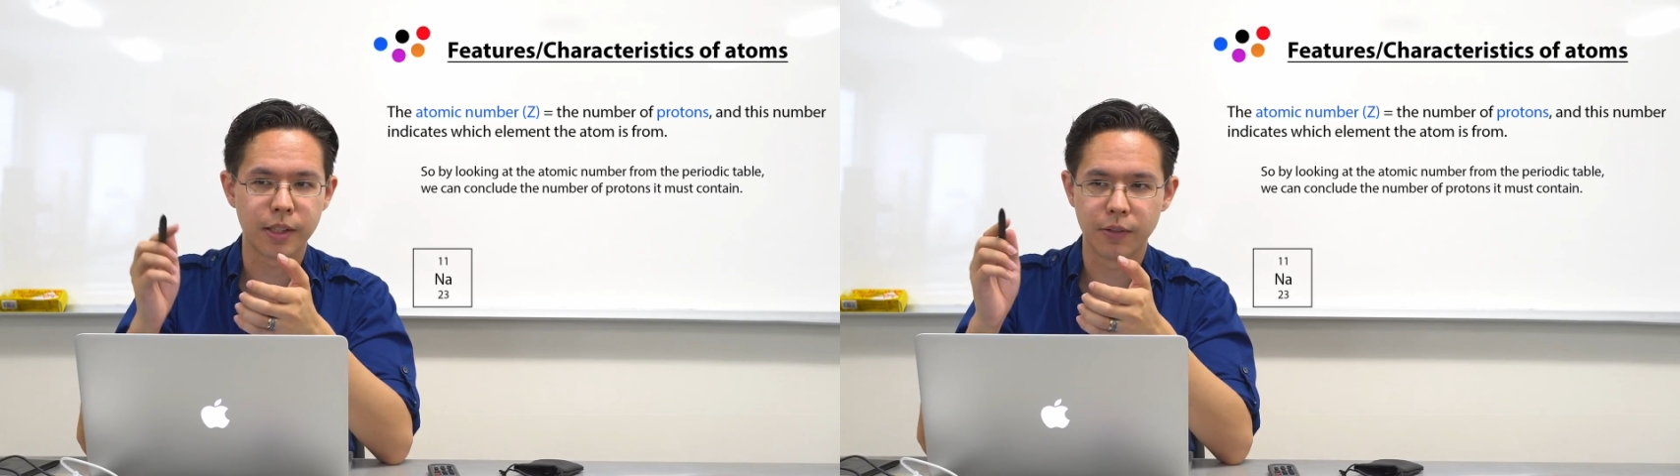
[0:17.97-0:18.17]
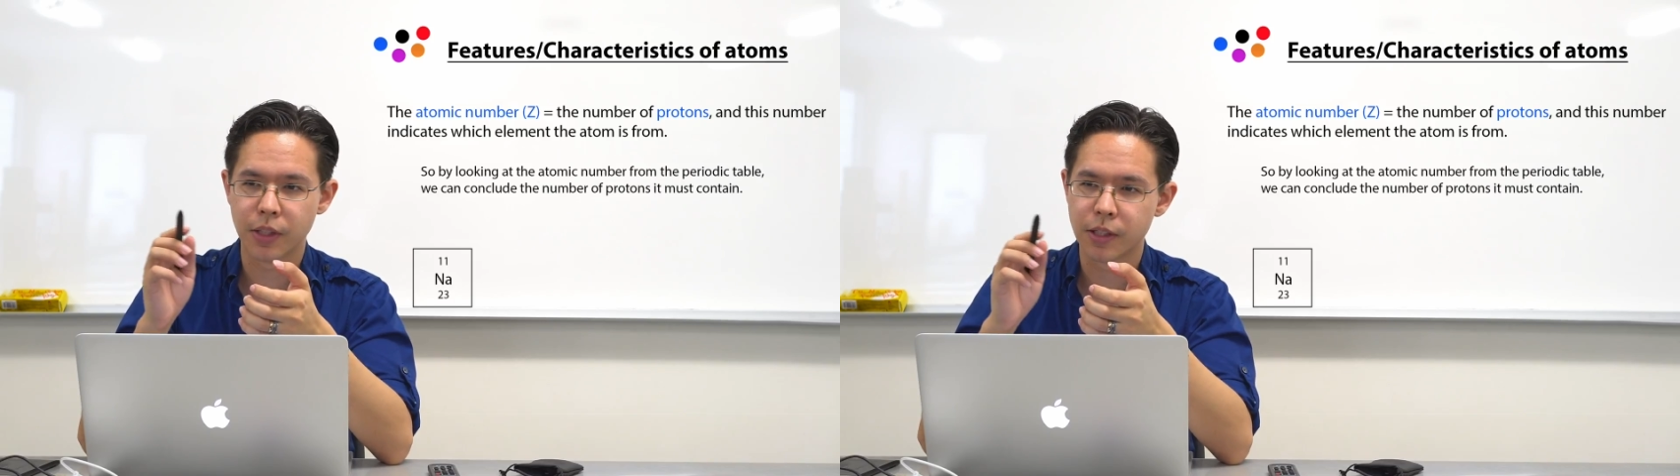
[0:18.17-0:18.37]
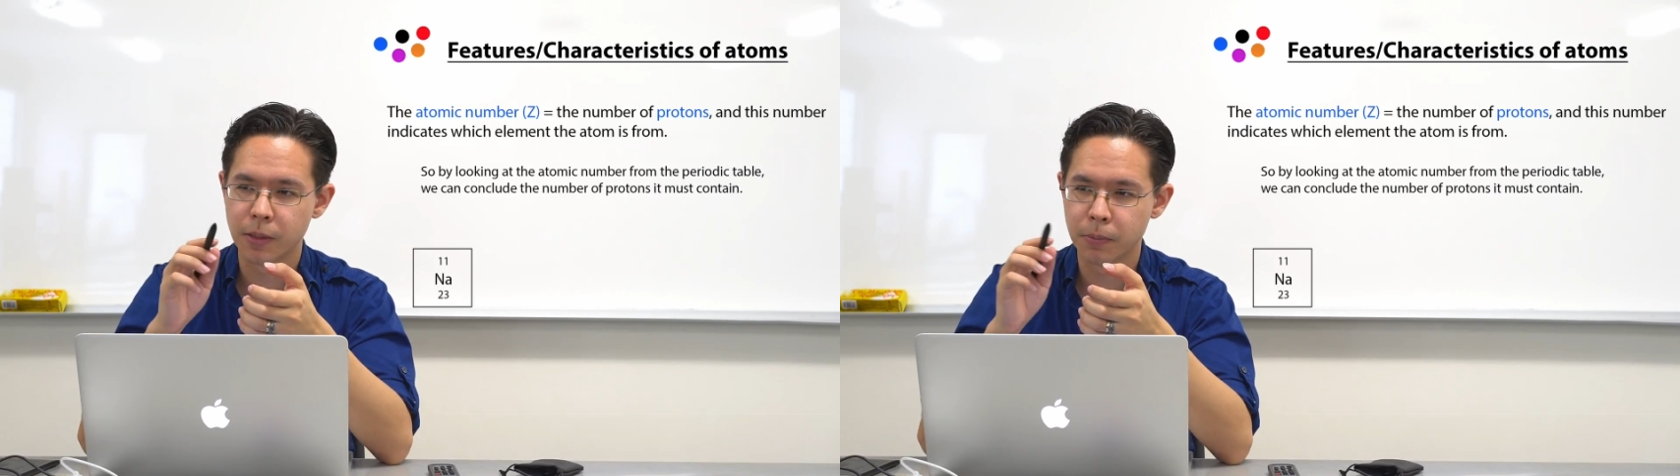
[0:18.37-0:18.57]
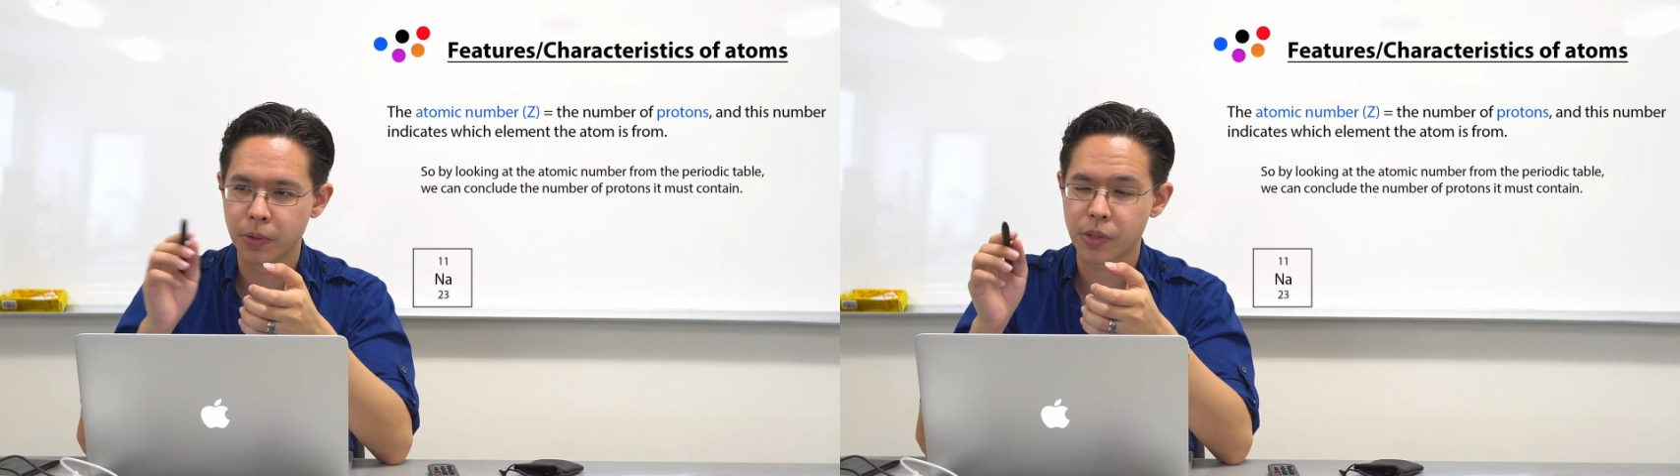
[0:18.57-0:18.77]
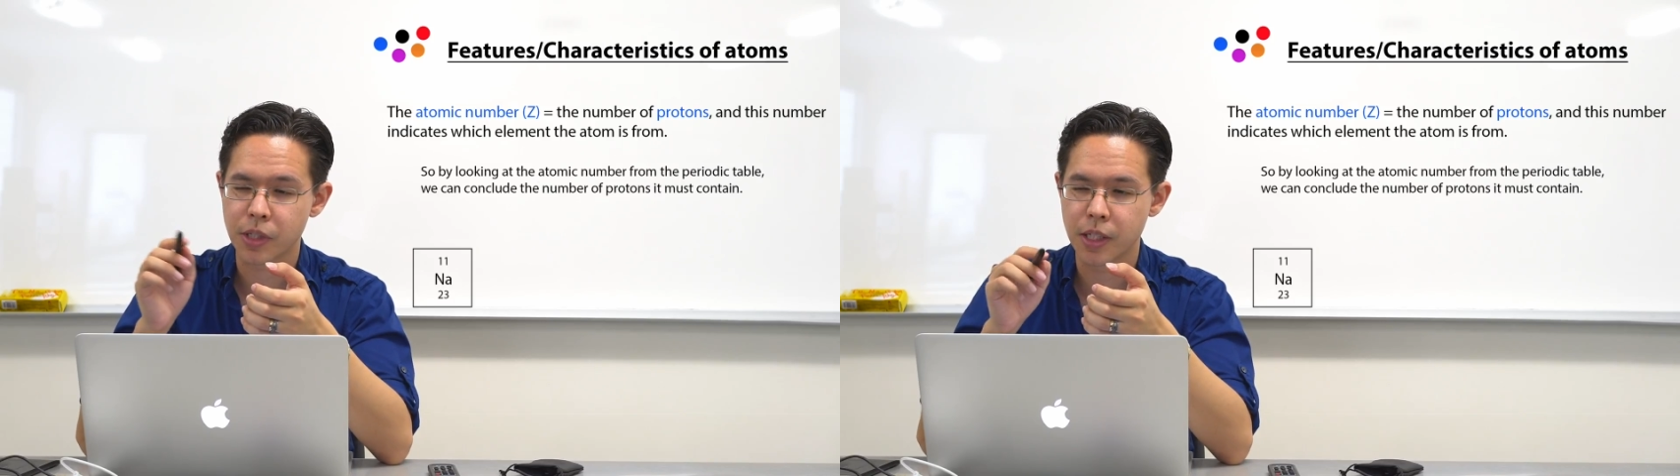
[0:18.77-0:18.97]
given the
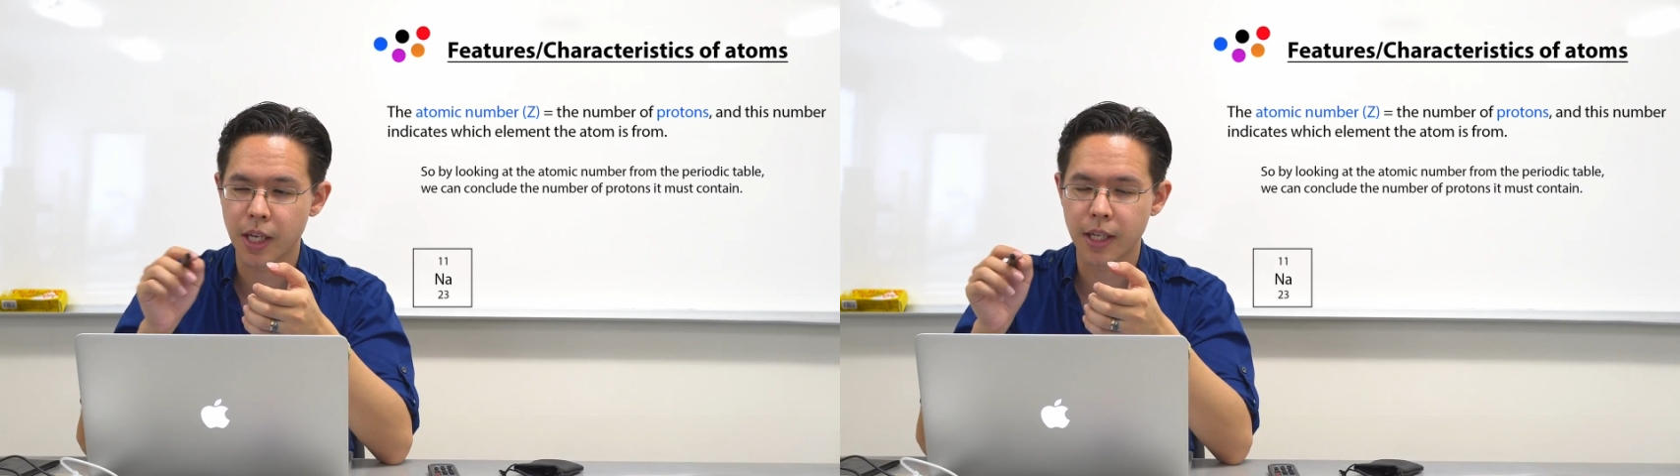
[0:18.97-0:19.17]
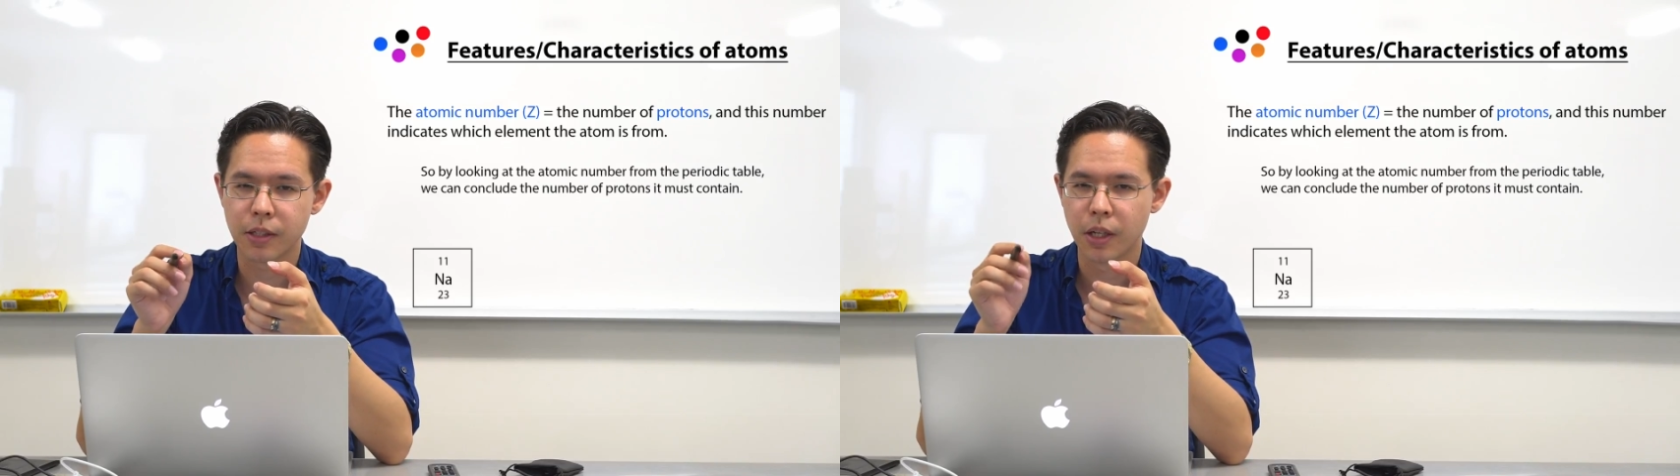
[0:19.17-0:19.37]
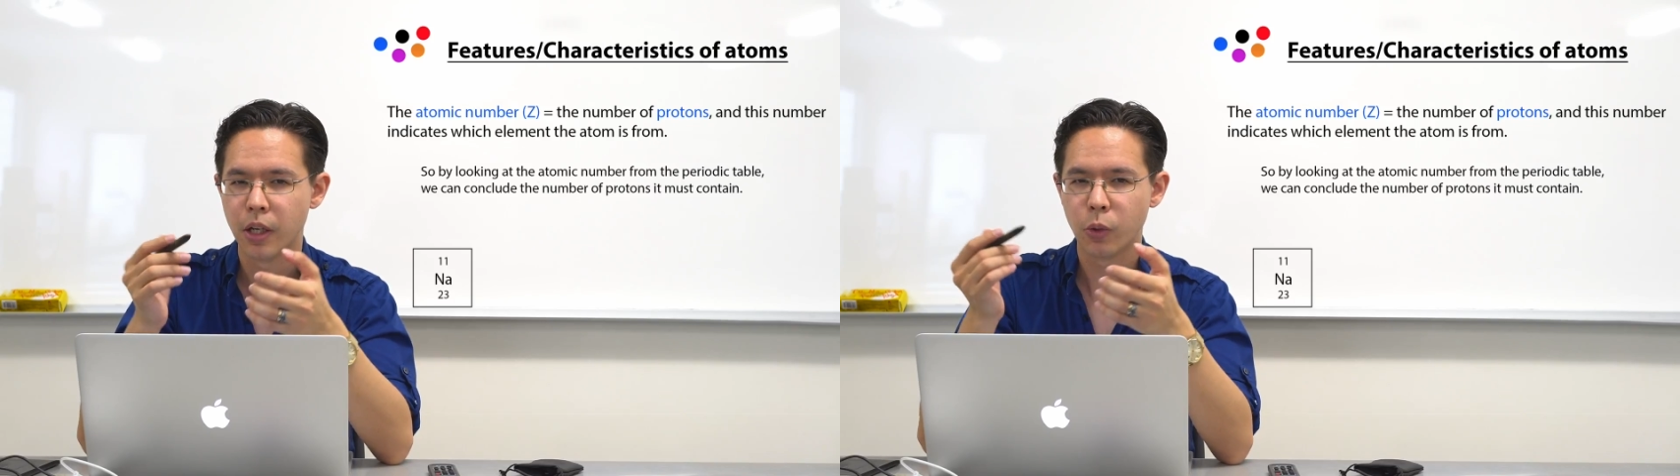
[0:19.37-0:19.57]
symbol Z,